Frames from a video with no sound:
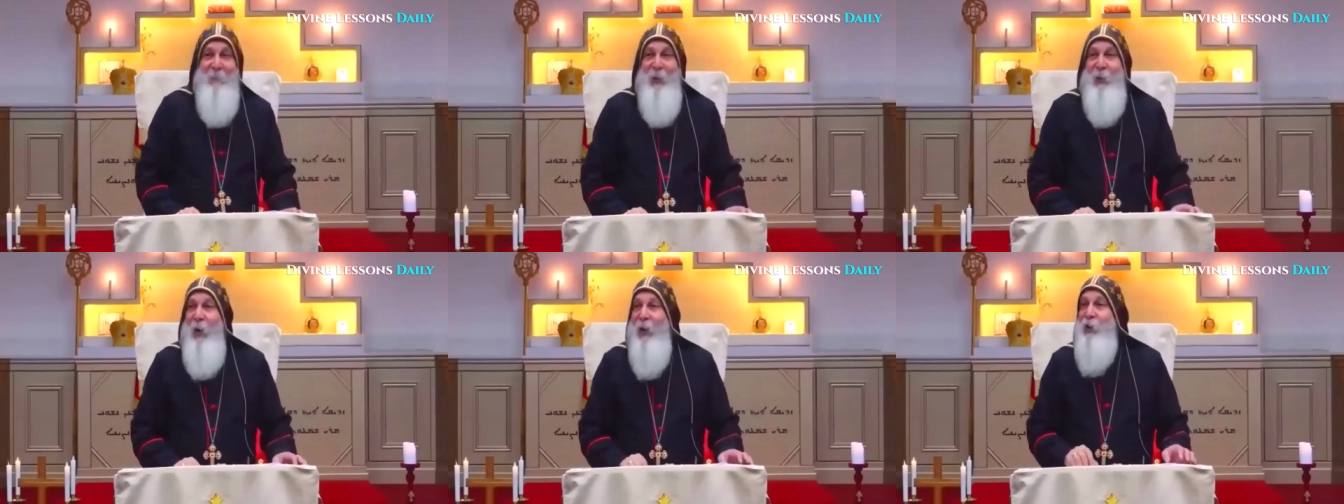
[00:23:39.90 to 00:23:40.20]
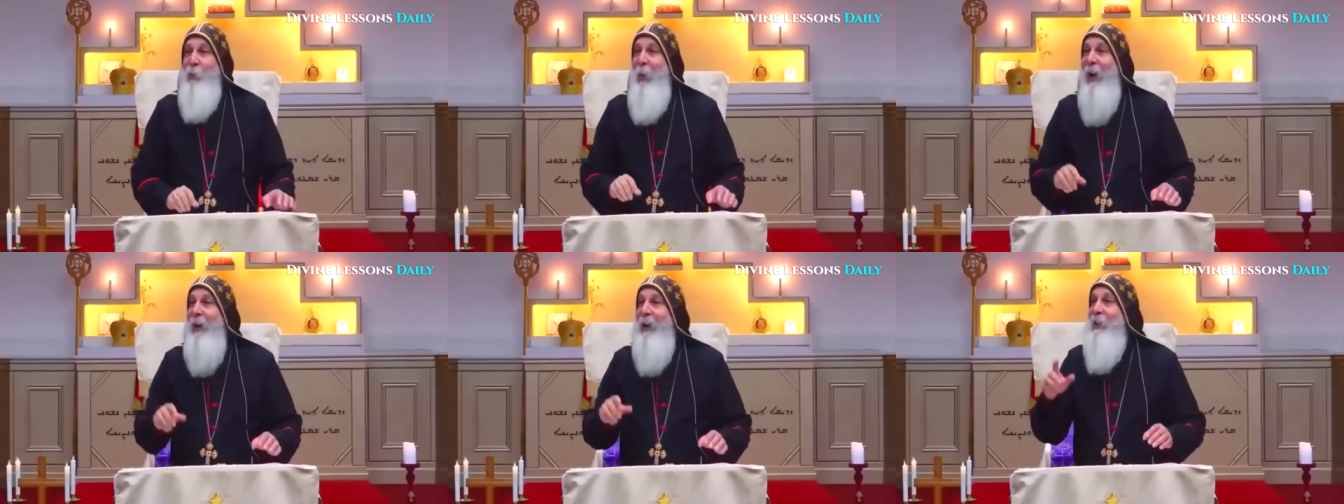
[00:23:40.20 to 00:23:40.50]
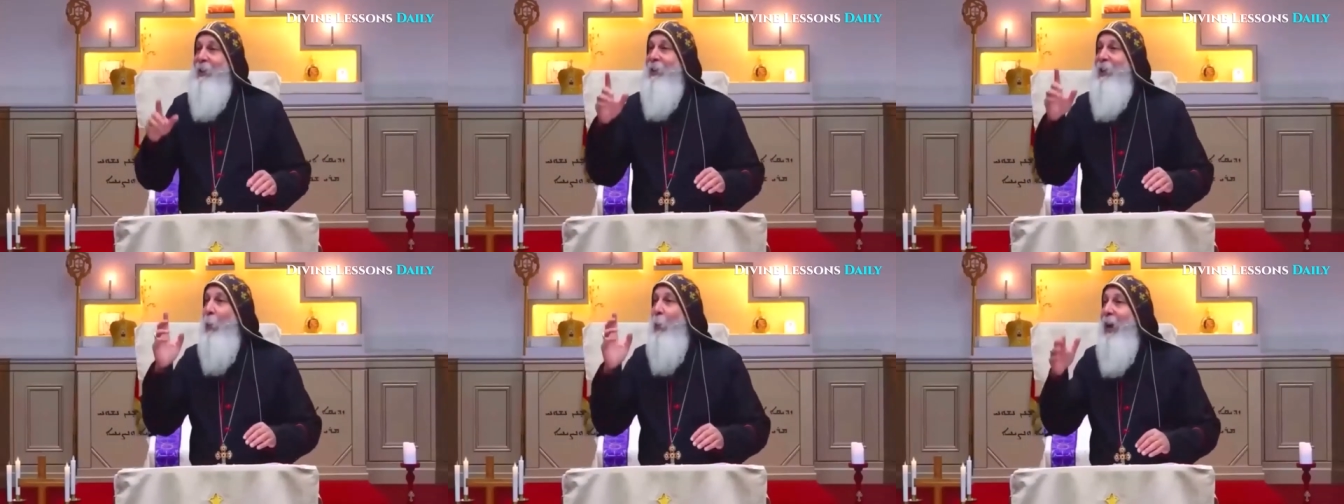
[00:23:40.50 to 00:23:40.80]
because what
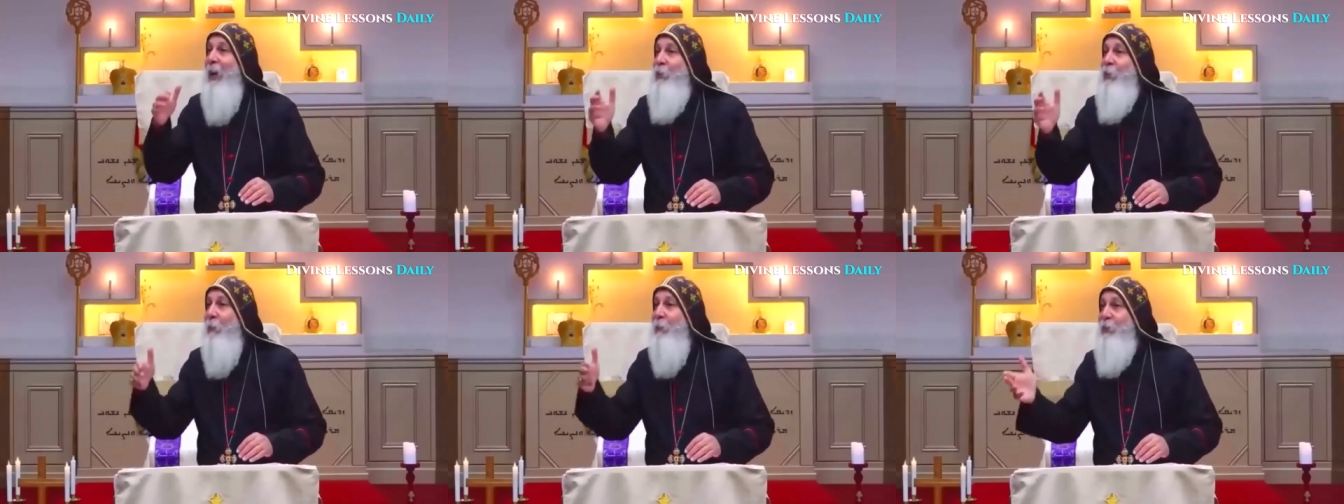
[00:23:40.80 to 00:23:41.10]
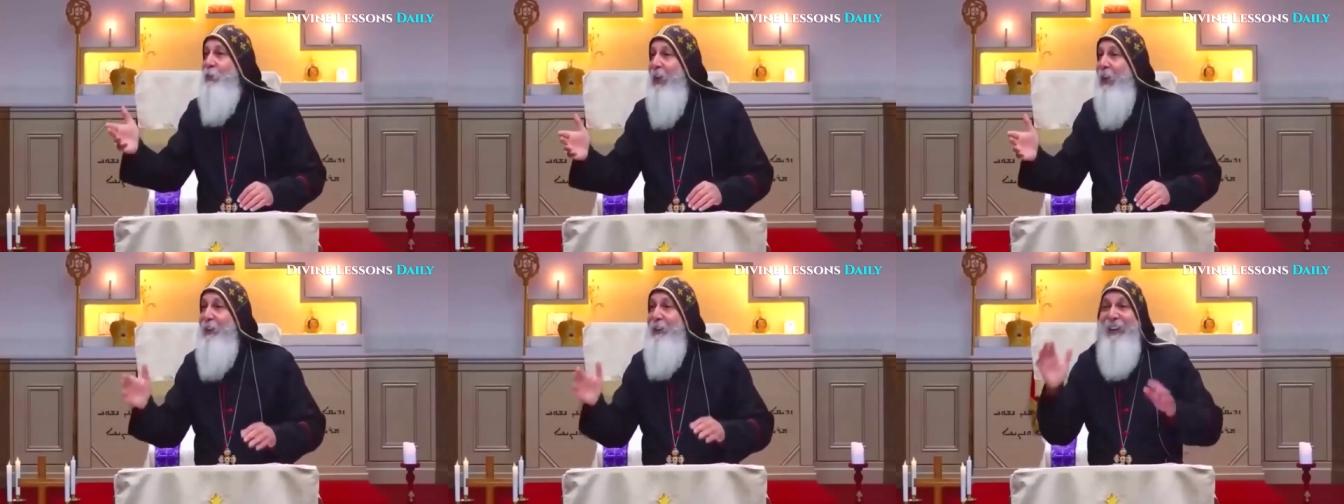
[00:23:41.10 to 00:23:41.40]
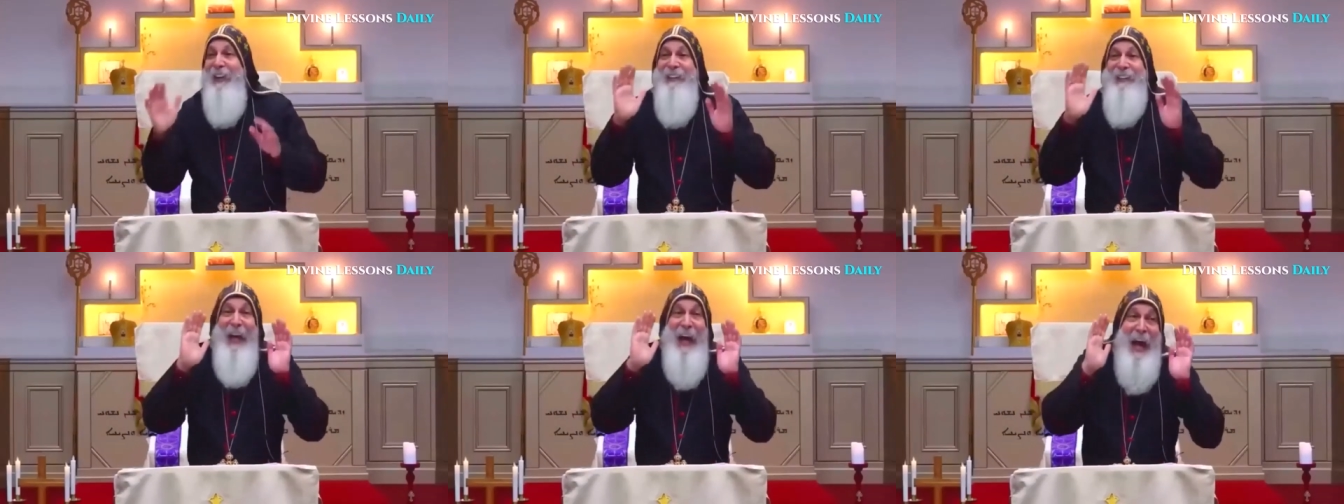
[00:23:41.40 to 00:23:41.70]
is the wage of
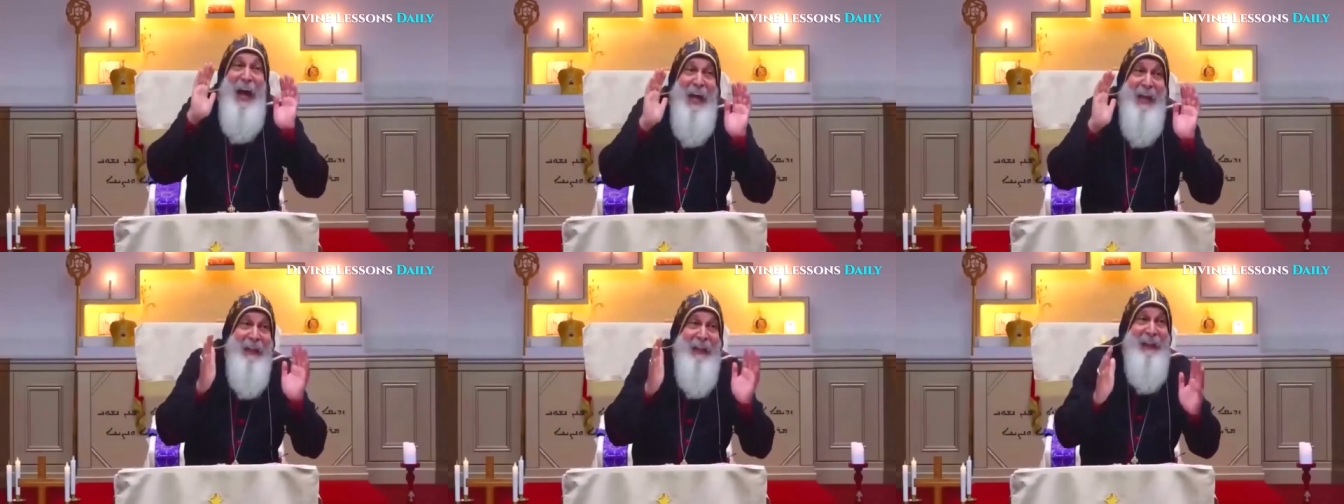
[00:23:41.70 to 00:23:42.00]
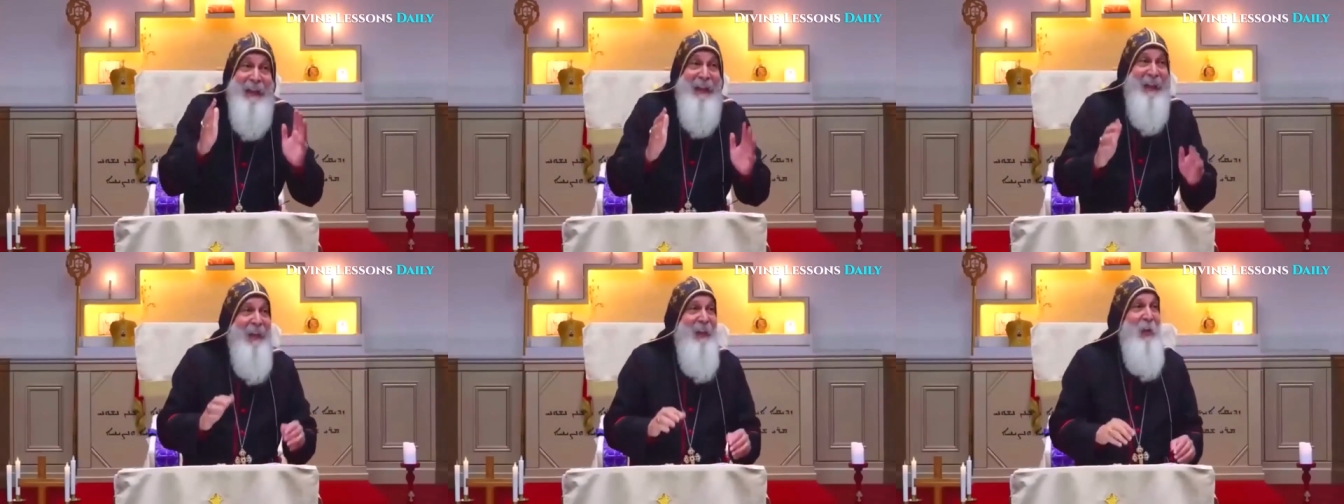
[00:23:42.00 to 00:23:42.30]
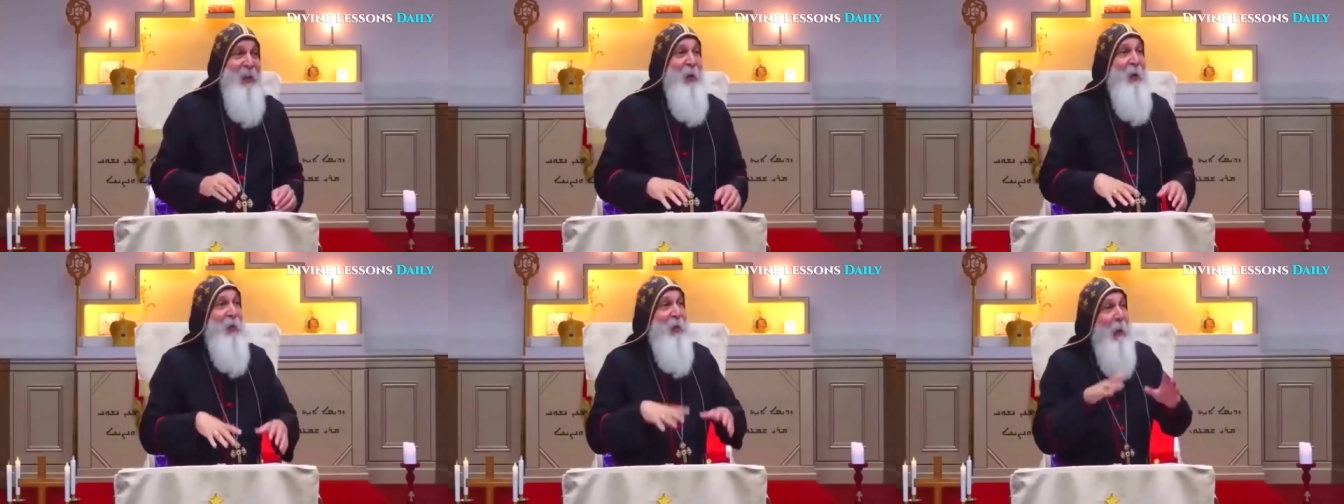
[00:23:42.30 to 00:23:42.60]
sin? Death.
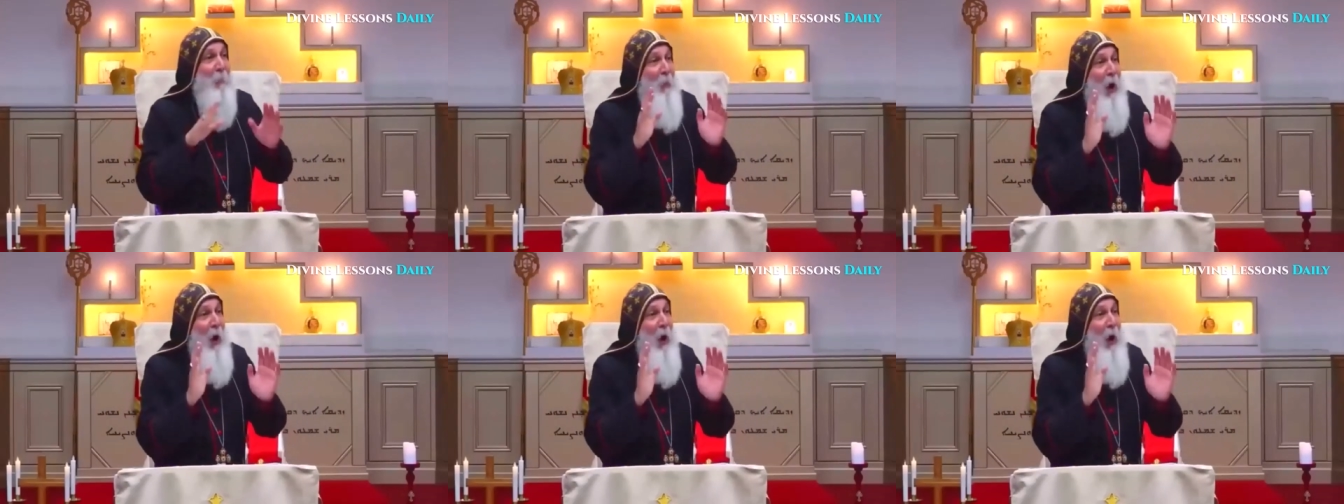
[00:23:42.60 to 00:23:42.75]
The